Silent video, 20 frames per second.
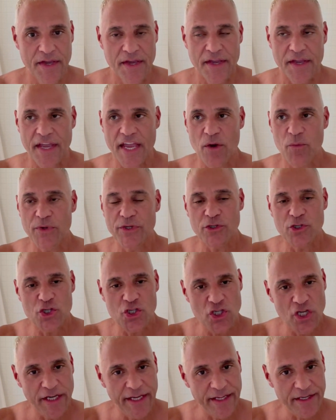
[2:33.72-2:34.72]
And when you
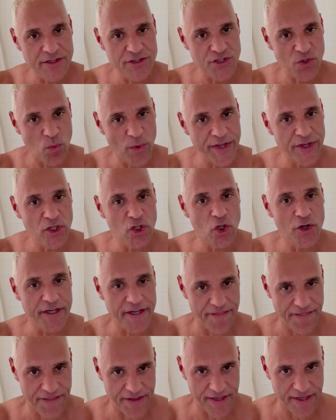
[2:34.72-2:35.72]
change the way you look
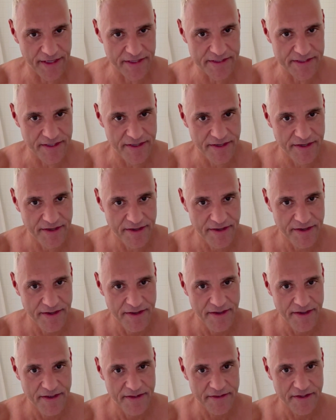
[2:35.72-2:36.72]
at things,
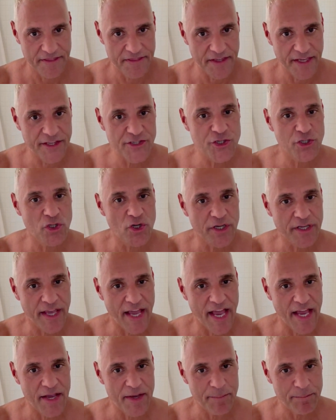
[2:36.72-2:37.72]
the things you look
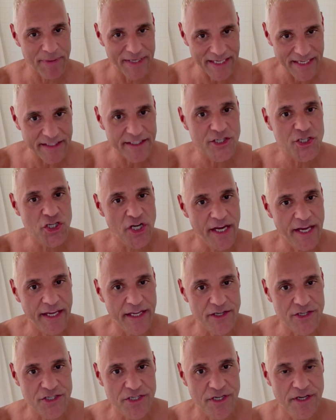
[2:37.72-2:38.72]
at begin to
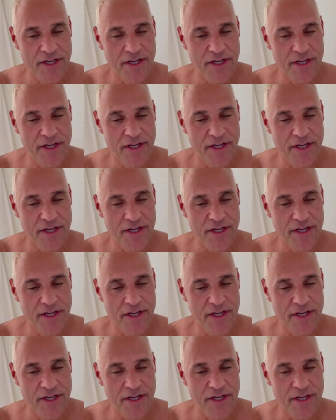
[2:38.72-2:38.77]
change.